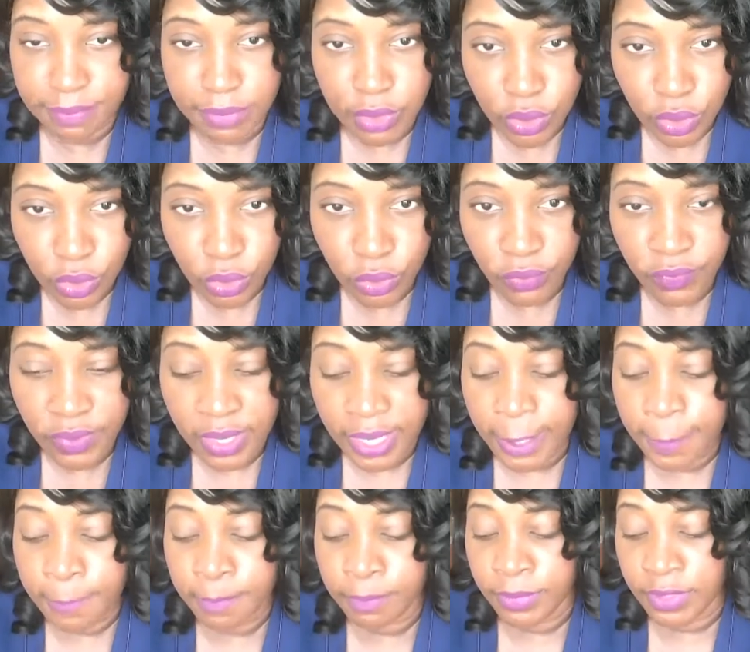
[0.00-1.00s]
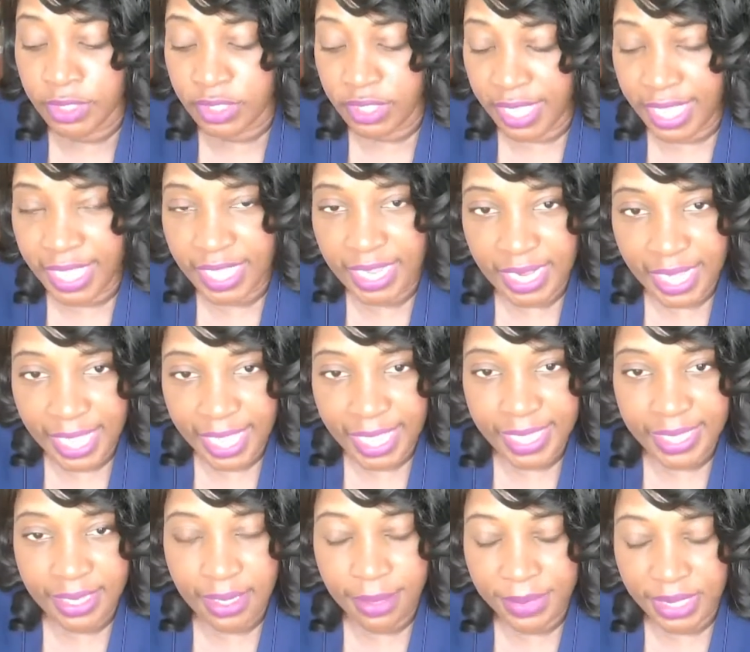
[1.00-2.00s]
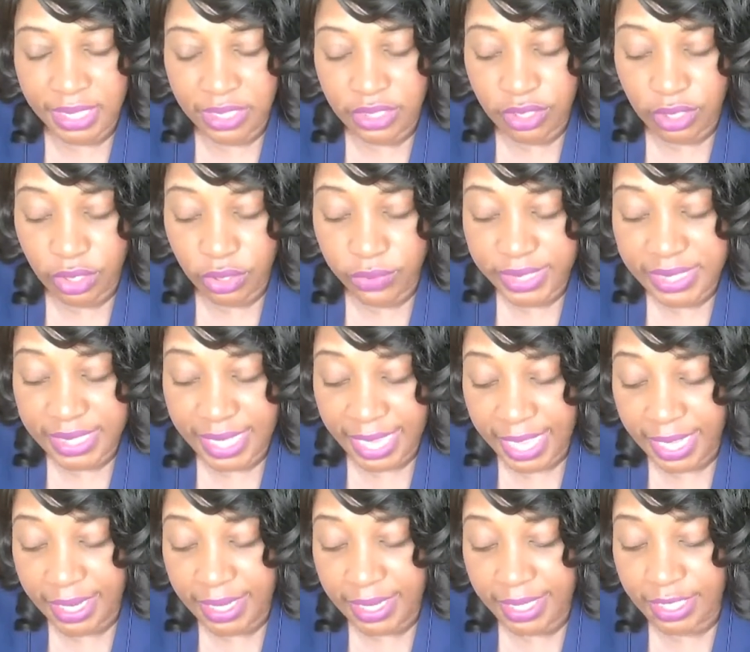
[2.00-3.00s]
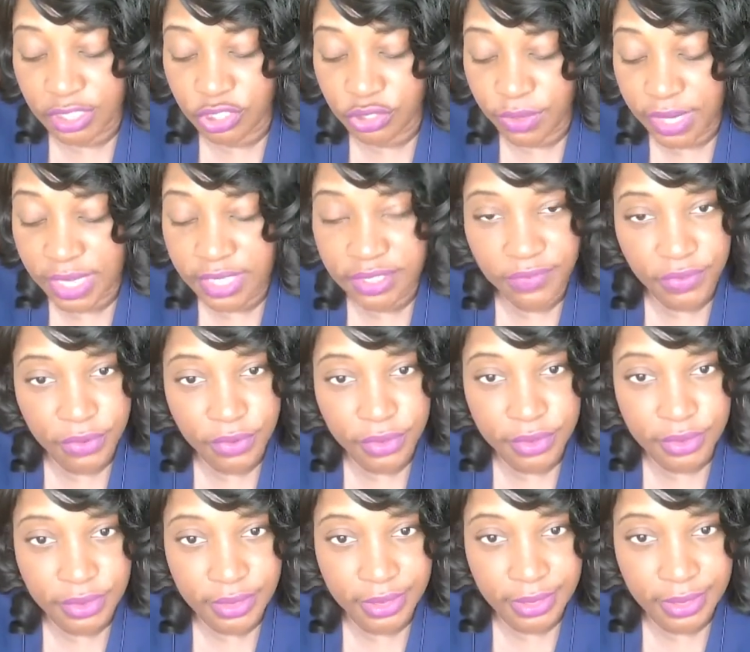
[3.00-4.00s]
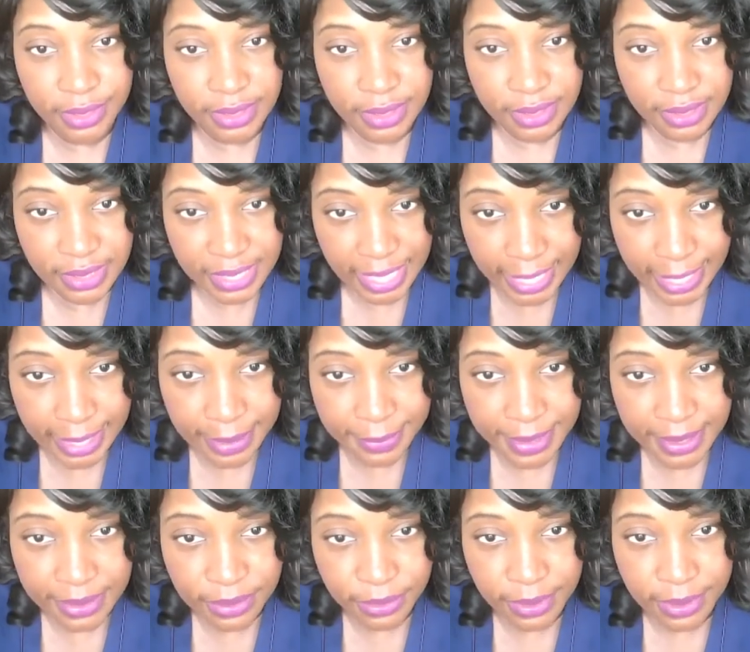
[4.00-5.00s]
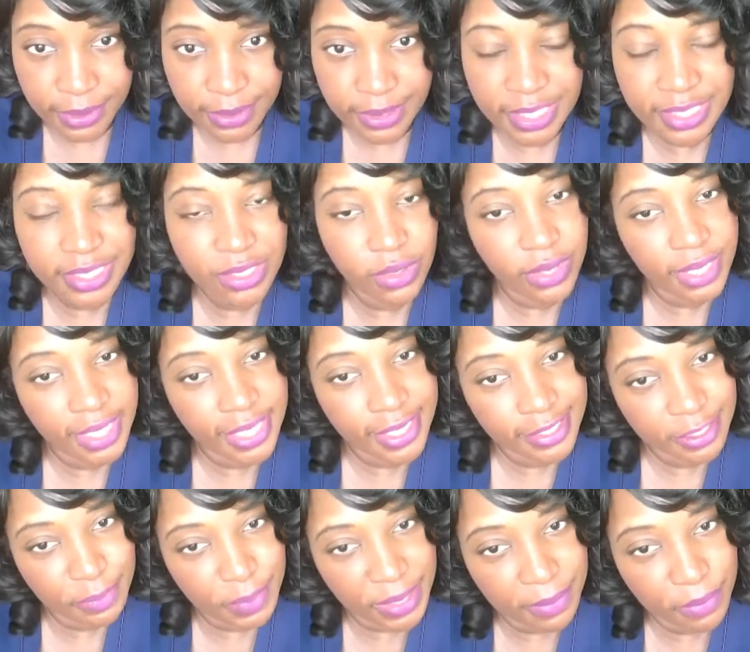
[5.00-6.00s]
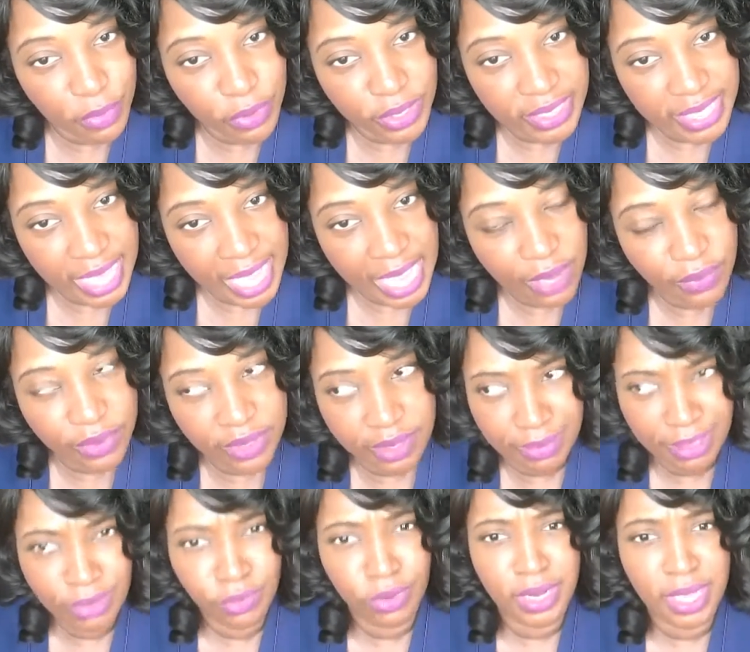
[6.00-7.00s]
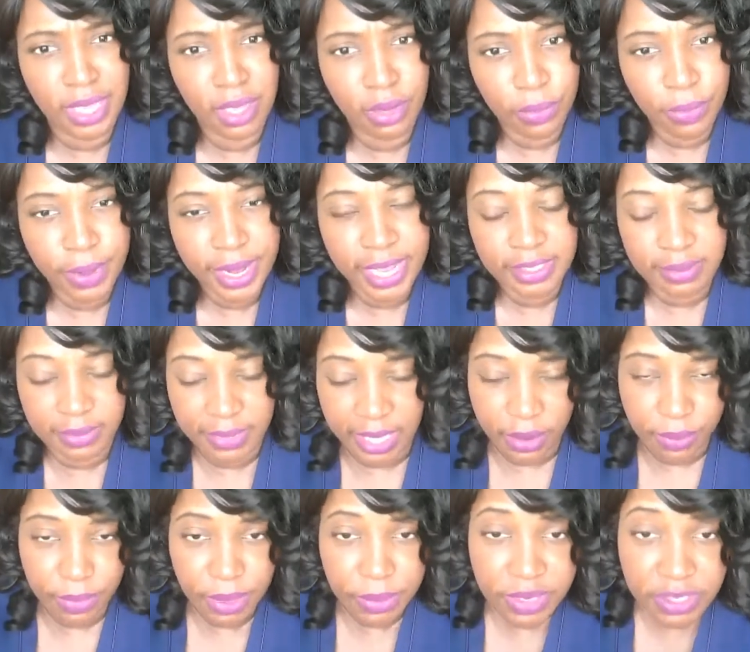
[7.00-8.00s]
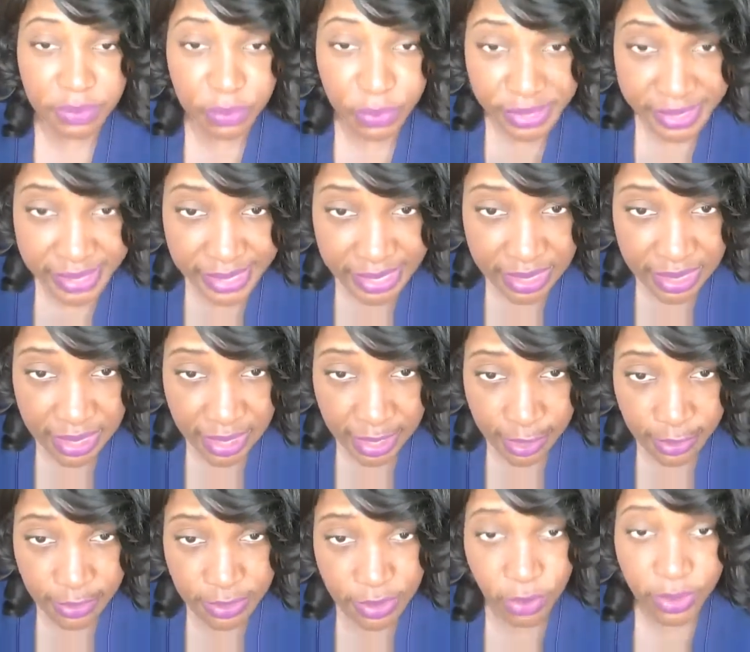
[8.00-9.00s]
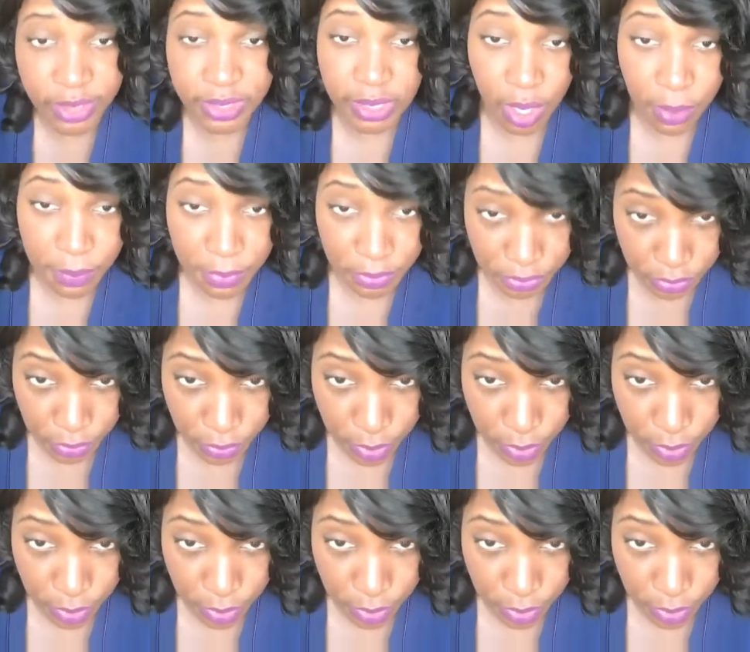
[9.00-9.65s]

moved to to Louisiana and transferred to this team he's with, is so that he can spend more time with him. He want to help raise him. Now remember, this boy's 16 years old. He's almost